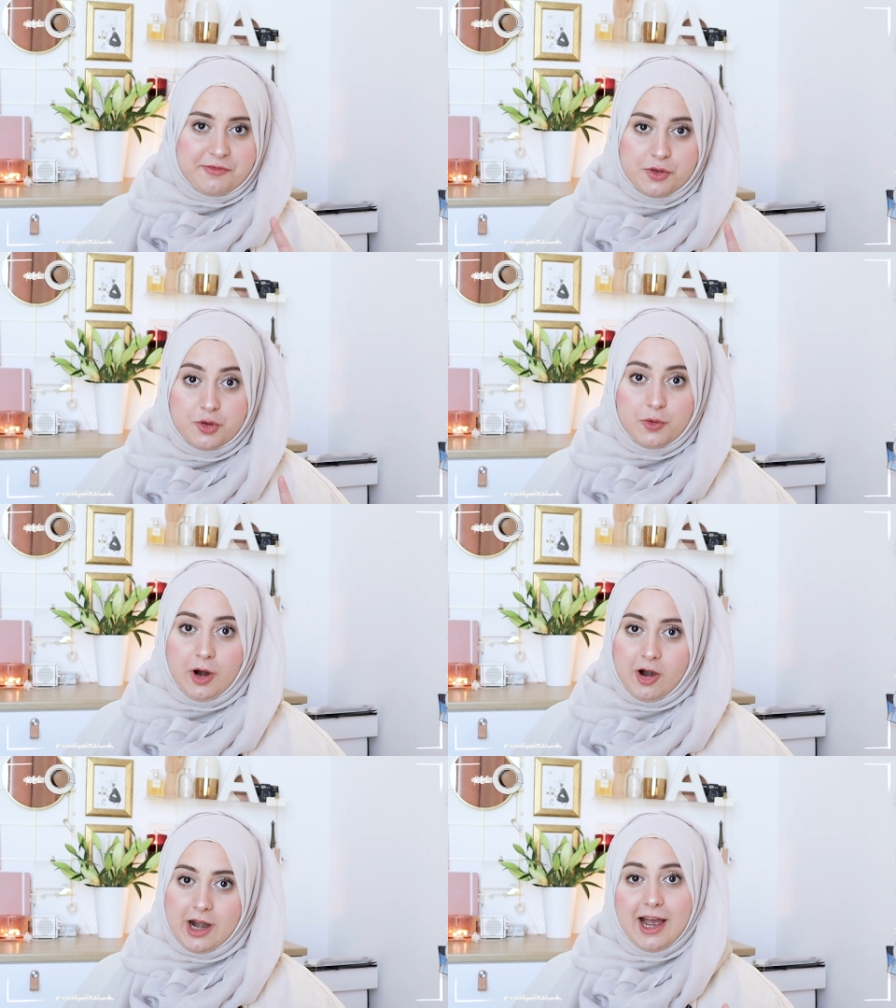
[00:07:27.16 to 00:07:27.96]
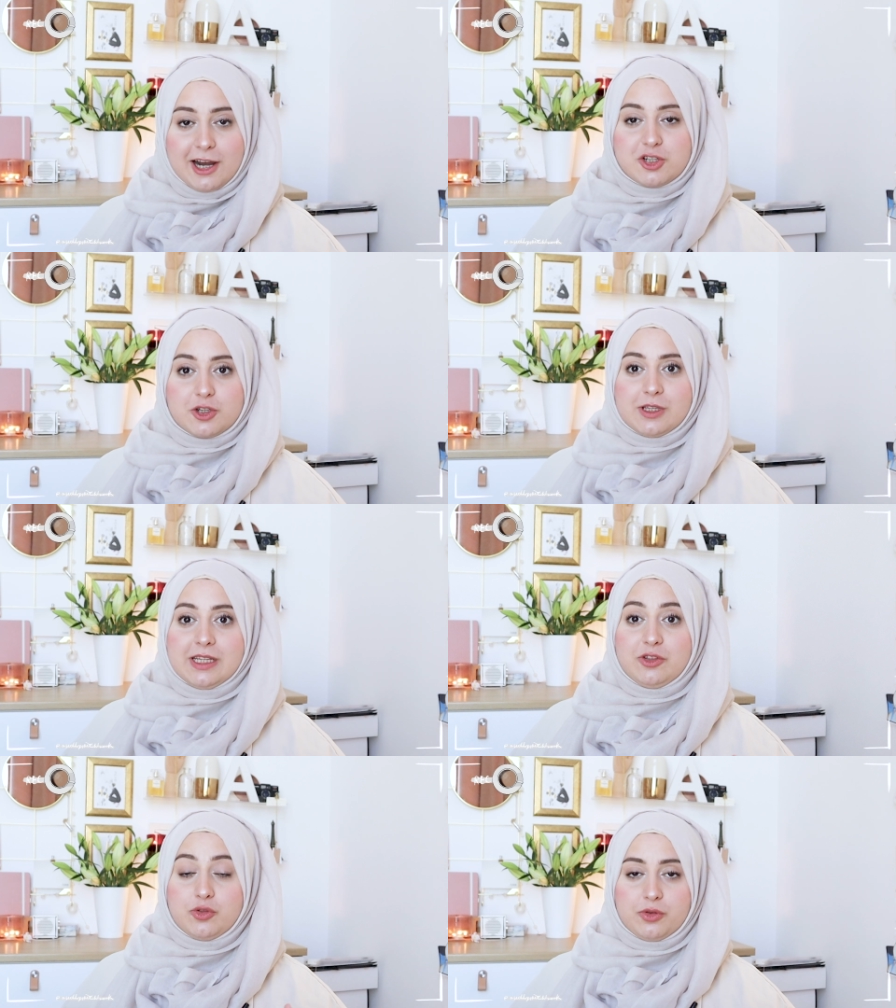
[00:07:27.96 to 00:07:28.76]
if you are
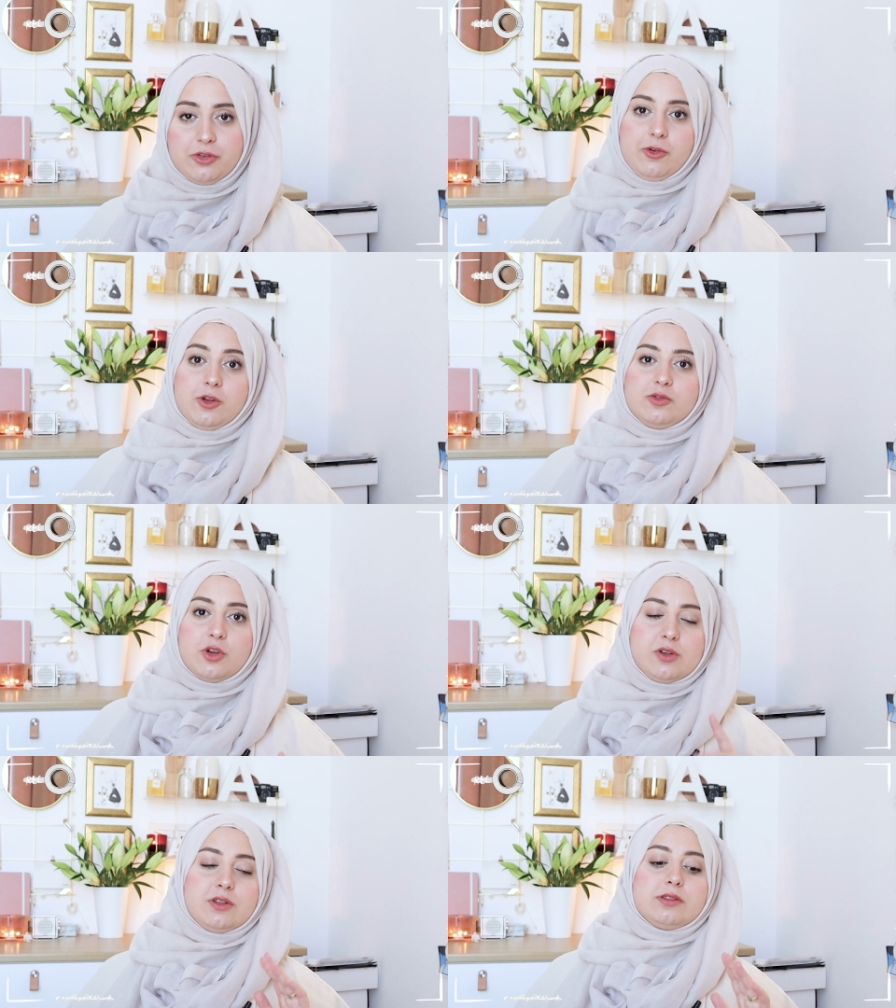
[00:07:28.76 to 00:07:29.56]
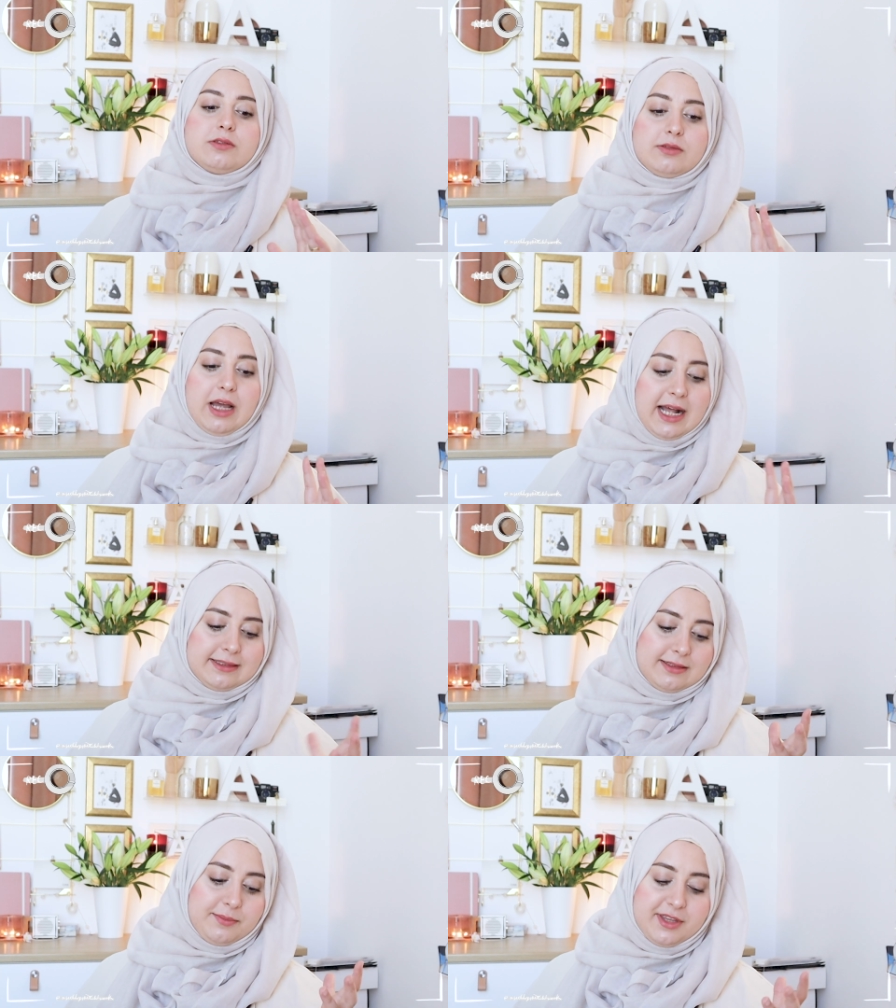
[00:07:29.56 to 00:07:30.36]
actually truthful. Don't
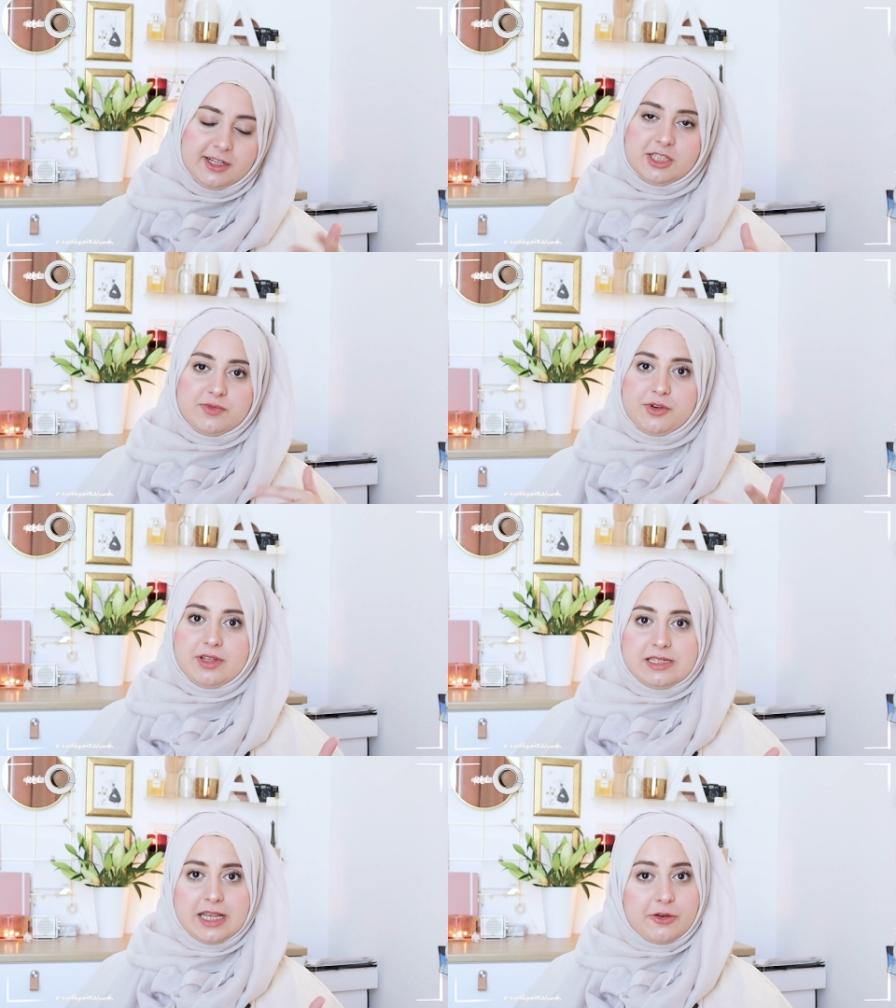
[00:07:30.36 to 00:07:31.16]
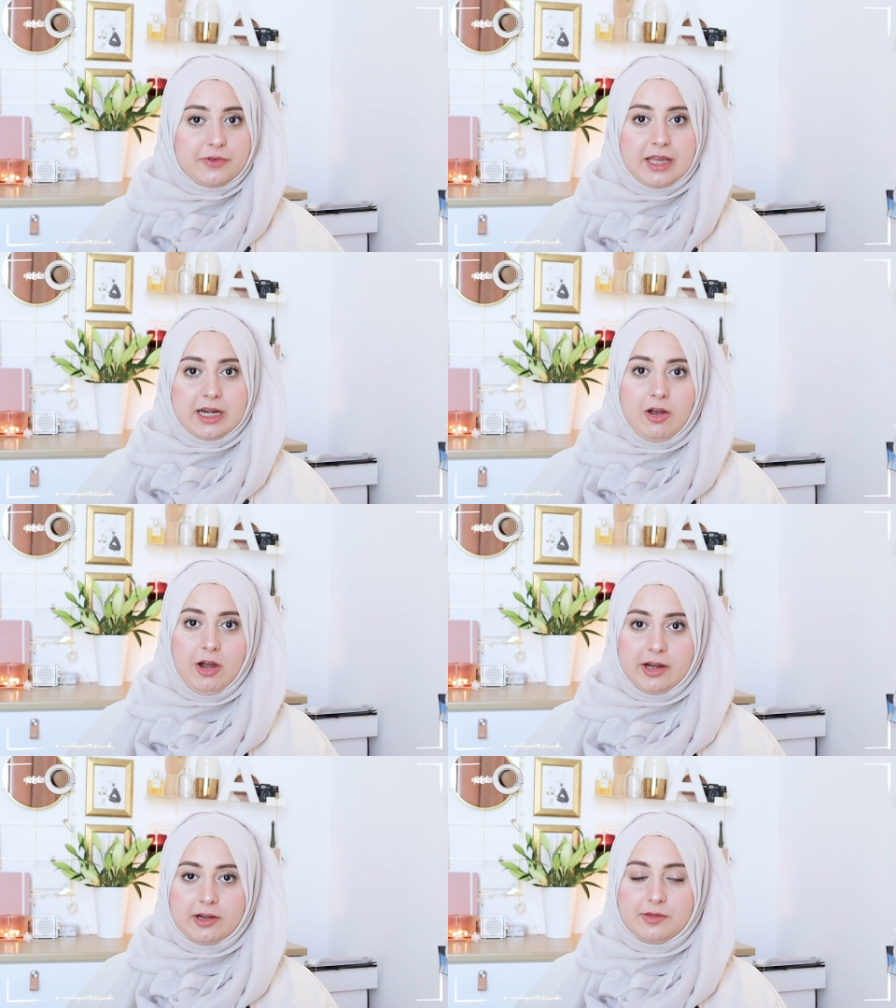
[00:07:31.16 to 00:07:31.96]
add something just for the sake of getting
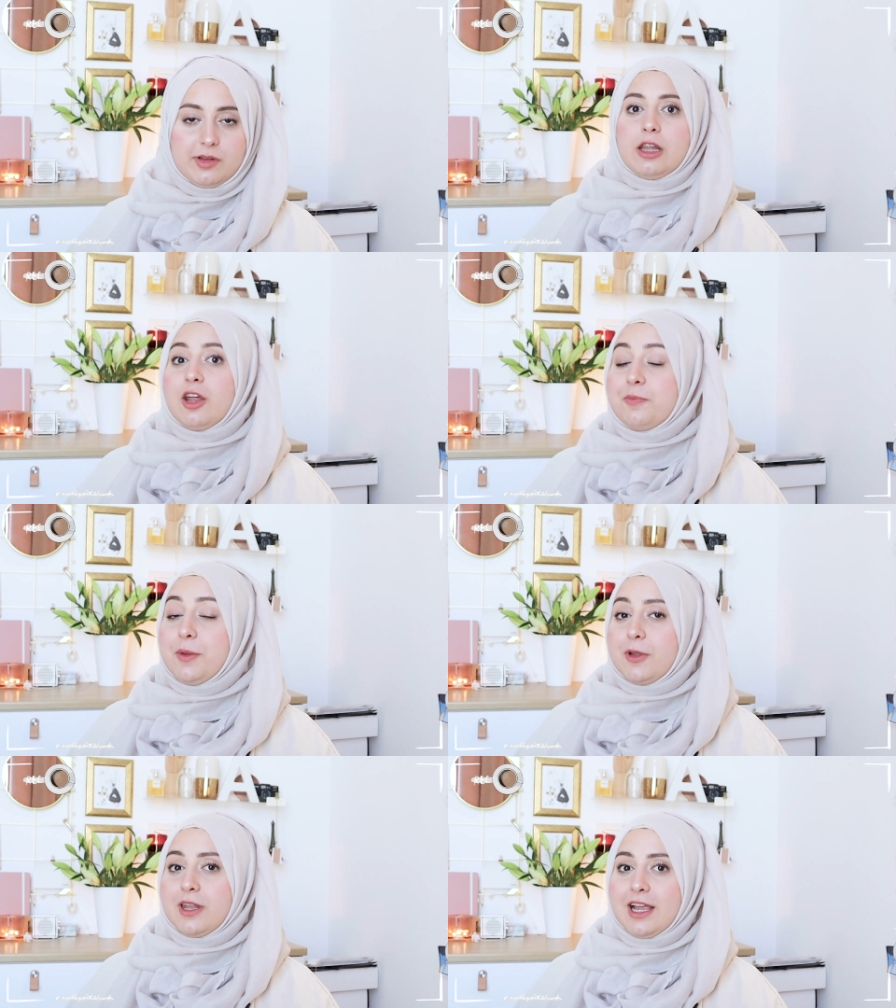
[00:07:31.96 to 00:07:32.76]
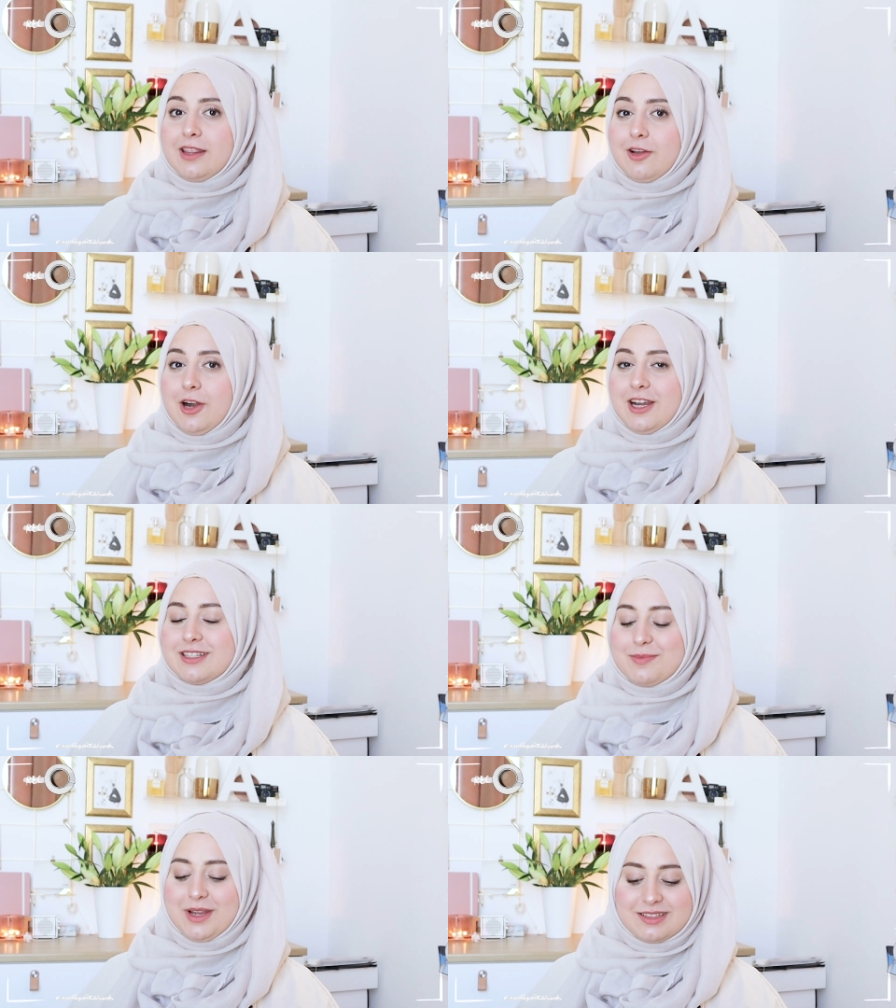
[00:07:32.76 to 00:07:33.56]
hired. A lot of people lie in their
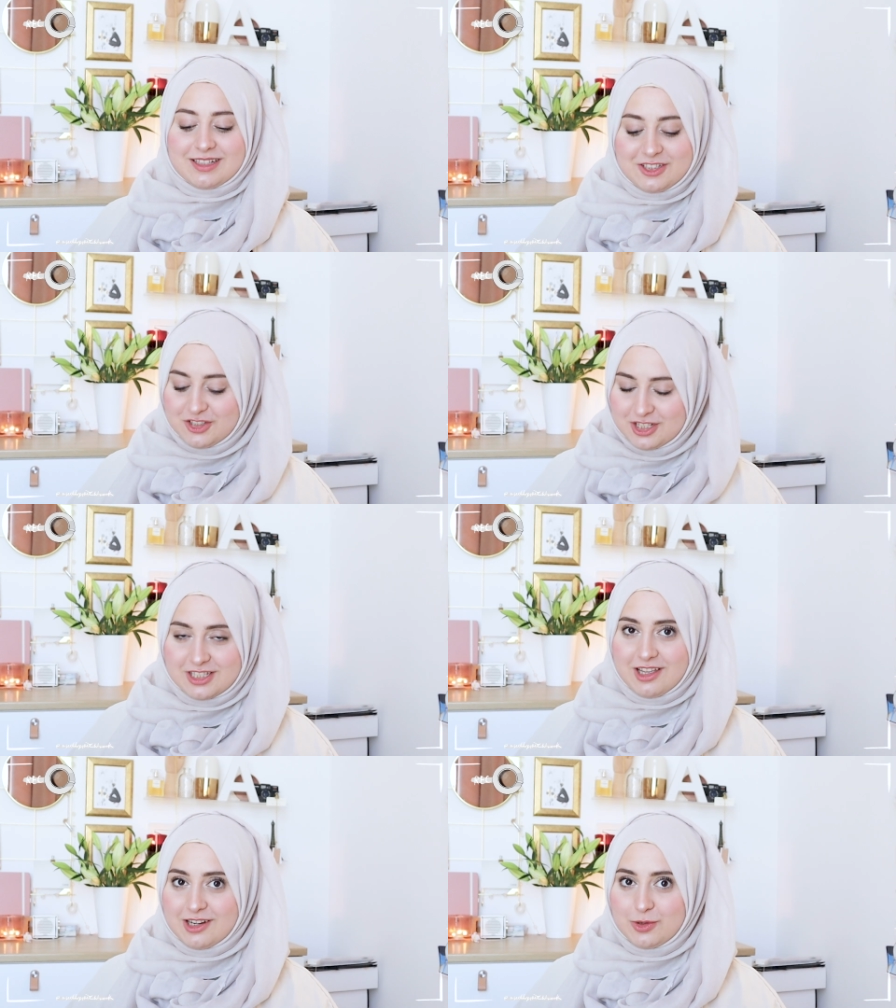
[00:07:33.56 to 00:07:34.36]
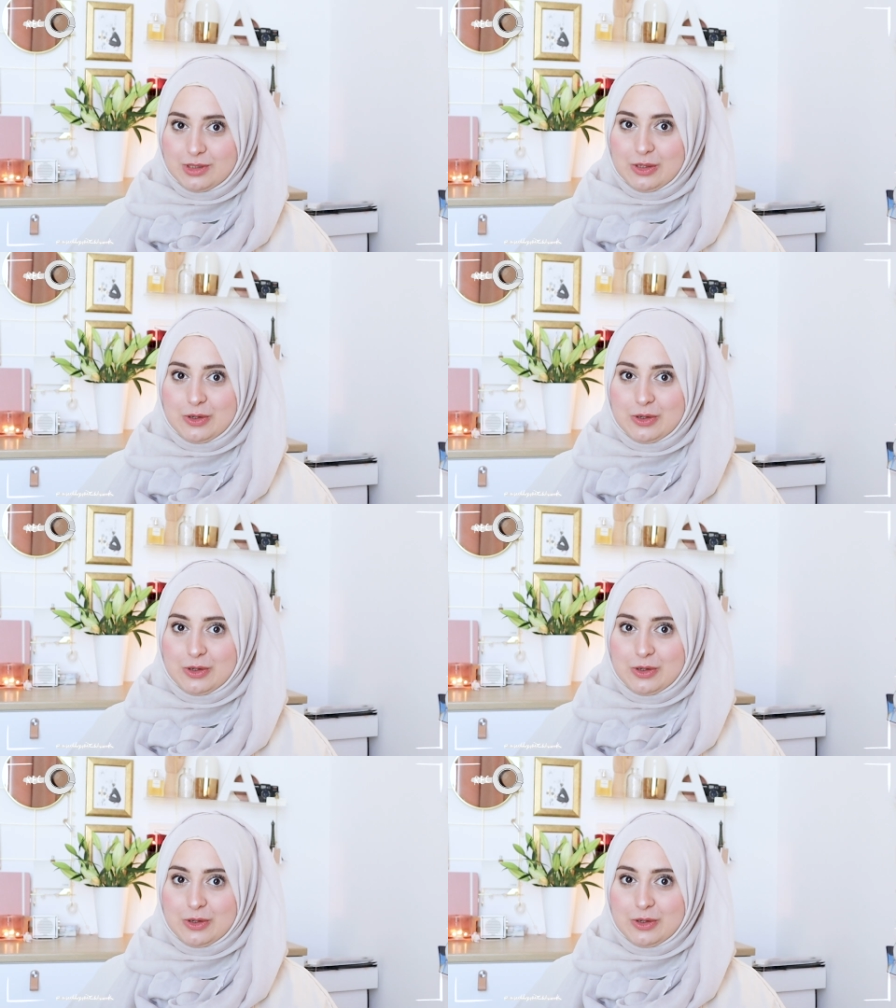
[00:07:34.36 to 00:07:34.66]
resumes and it's just not a good